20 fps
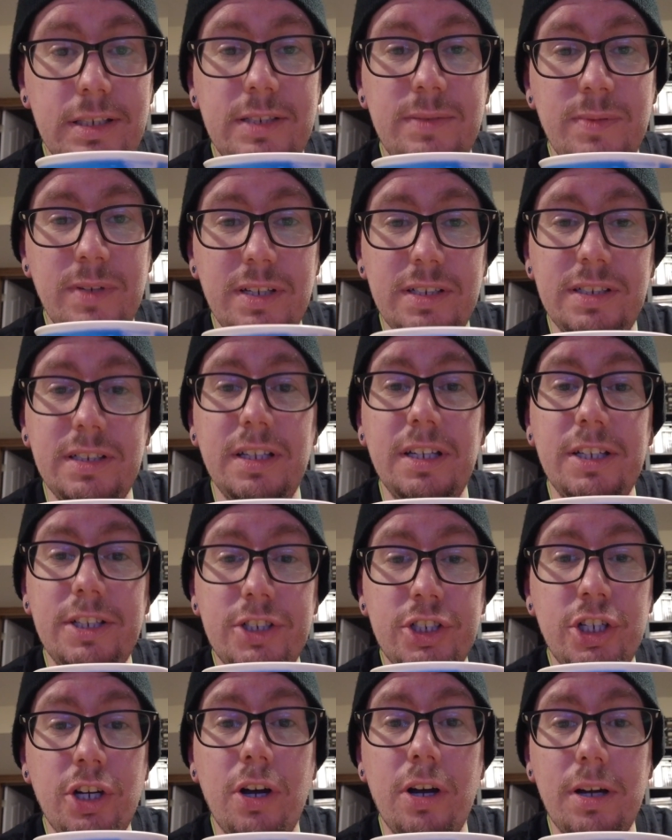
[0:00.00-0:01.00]
Smells
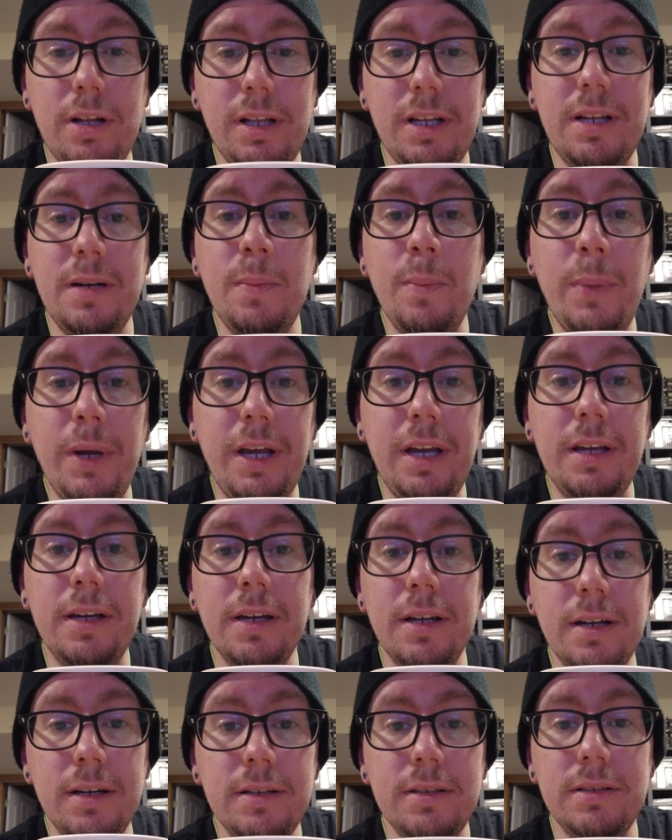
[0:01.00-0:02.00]
like chocolate and
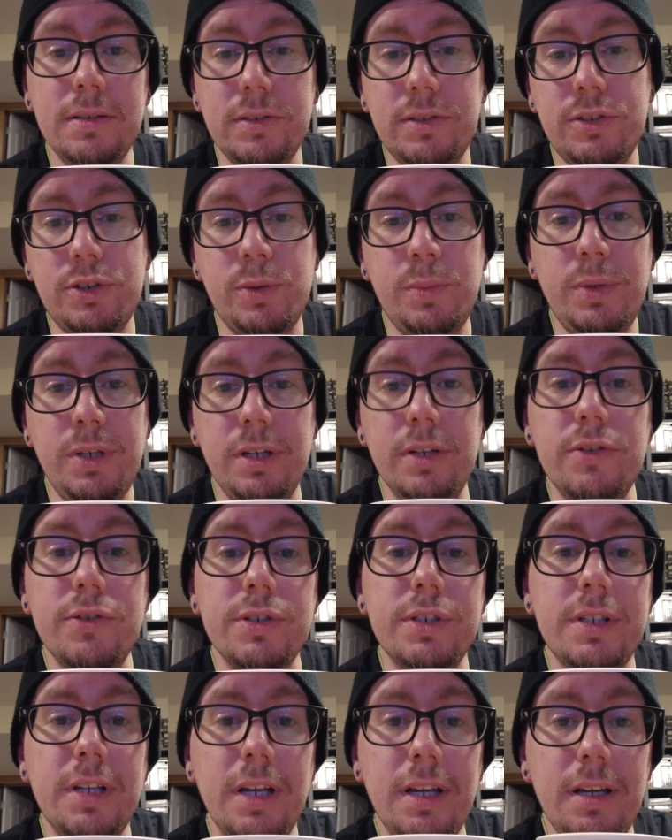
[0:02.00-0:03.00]
bacon. This should be
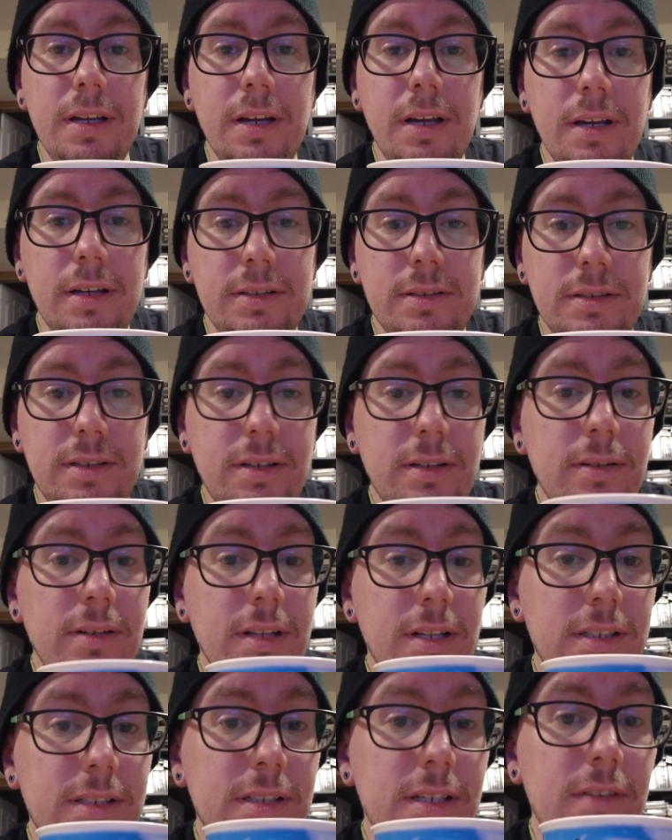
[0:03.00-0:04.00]
interesting.
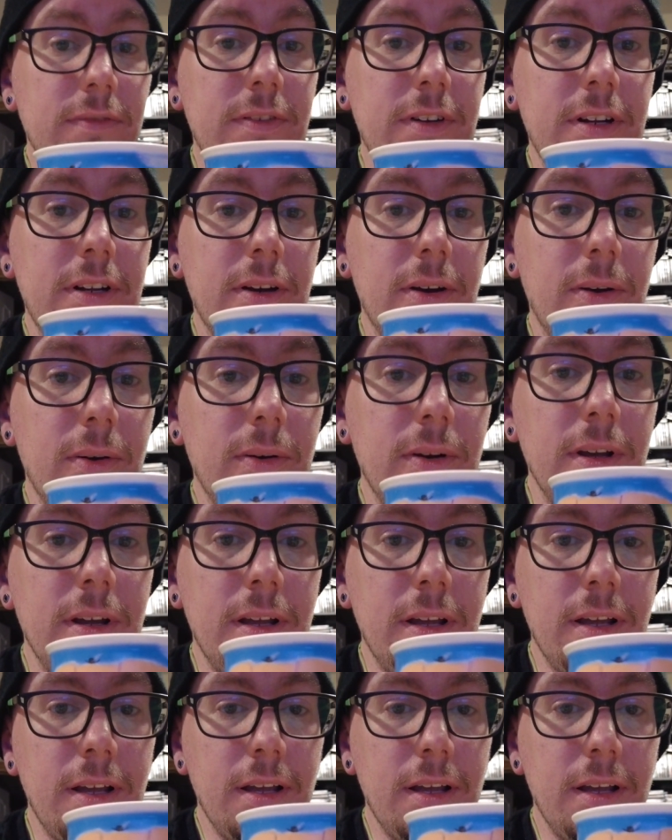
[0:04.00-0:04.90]
So let's give it a go.